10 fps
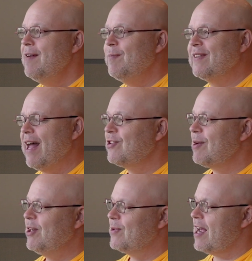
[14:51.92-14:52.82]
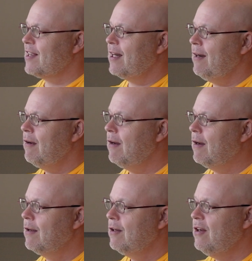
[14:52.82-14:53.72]
But now somebody was asking,
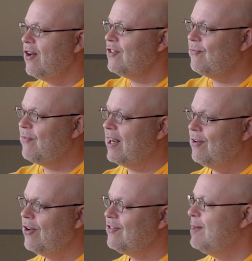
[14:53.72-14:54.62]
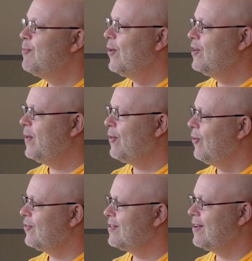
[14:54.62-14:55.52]
huh, not, not deployed with
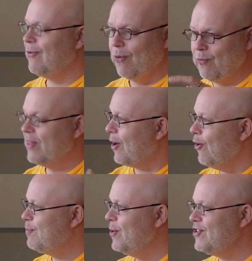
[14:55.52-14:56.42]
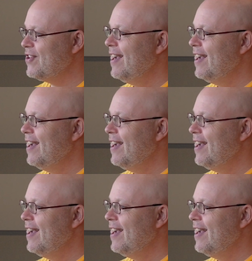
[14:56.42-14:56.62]
hot, uh, or with code push.